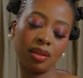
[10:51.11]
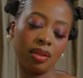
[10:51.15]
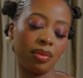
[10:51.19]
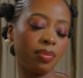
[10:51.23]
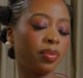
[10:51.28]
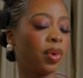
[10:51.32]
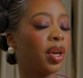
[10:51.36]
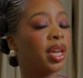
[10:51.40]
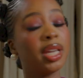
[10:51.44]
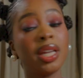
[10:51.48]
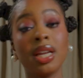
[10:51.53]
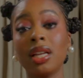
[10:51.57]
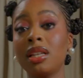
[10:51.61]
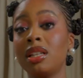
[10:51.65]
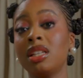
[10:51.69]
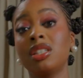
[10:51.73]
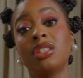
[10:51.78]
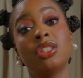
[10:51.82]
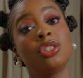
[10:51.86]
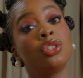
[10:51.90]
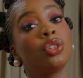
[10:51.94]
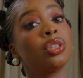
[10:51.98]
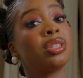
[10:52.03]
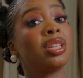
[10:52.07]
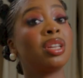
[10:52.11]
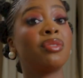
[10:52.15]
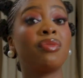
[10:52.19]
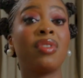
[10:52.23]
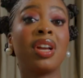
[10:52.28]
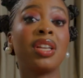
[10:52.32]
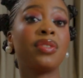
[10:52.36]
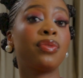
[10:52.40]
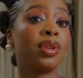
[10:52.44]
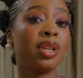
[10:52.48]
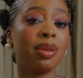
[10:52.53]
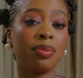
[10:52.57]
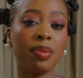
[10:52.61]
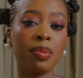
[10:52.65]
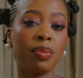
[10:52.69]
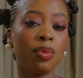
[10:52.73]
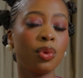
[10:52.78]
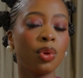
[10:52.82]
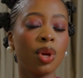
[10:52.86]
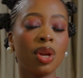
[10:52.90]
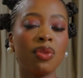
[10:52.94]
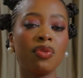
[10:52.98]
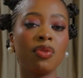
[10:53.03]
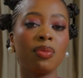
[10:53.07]
but again, this is just advice for other people,
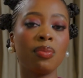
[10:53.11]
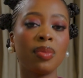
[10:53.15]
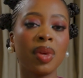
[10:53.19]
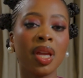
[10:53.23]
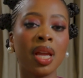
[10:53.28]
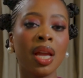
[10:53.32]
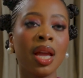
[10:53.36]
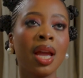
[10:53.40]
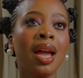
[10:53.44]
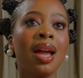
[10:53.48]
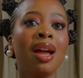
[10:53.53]
not even me.